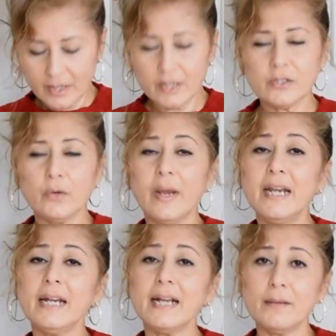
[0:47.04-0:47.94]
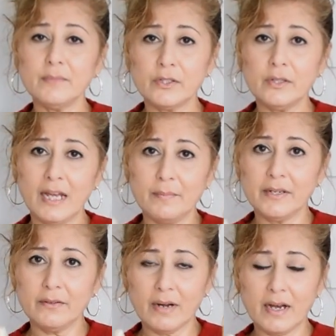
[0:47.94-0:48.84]
So when it comes to
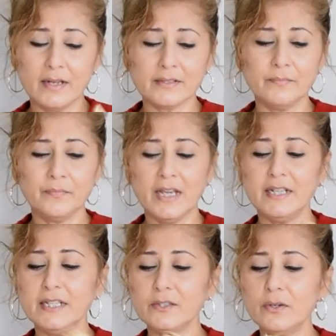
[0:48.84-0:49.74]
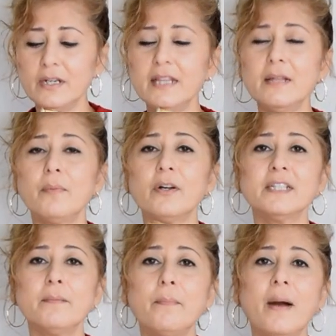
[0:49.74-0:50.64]
lemongrass, it is only the
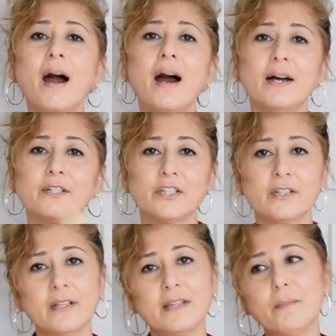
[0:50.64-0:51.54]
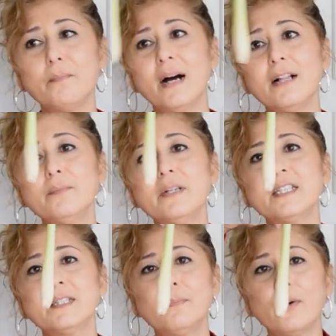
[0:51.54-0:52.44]
bottom part, the
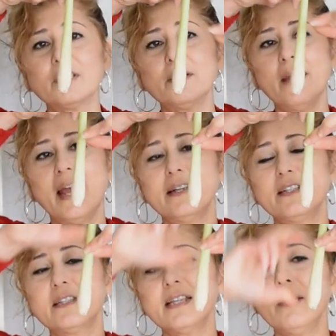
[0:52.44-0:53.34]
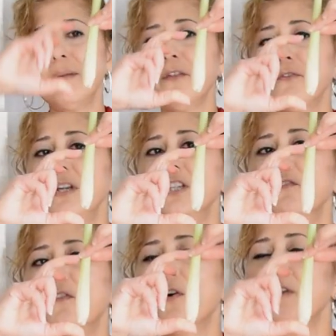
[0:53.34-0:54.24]
bulbous bottom end, say about 3 to
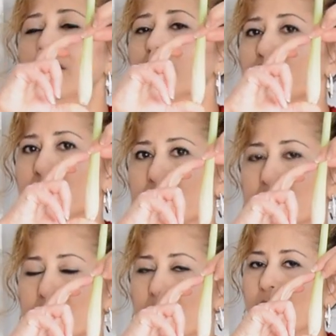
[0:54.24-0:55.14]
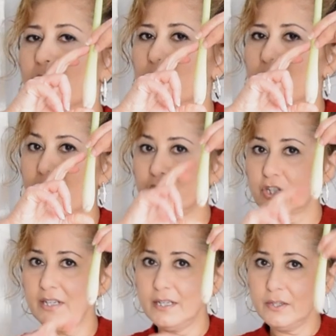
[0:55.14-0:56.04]
4 inches, that we
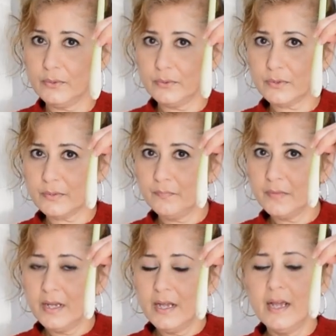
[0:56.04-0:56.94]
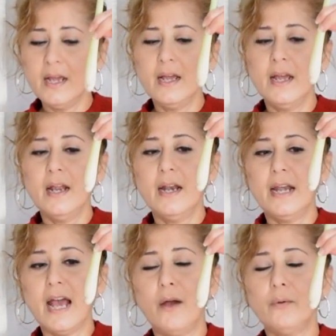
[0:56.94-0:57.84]
actually use.
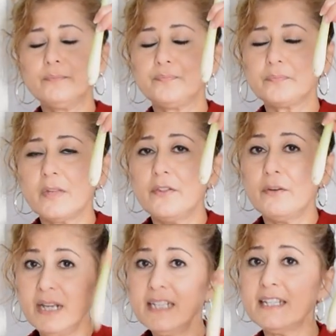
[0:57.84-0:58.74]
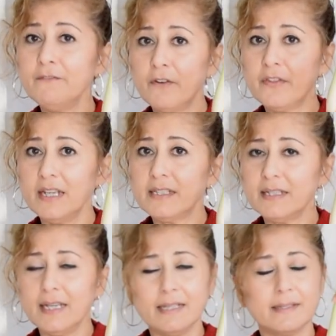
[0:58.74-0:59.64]
Now, the reason for this
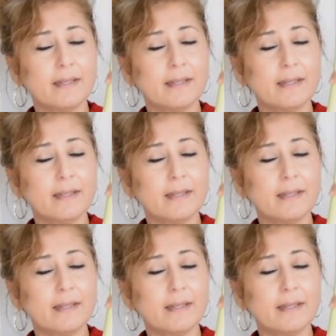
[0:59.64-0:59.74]
is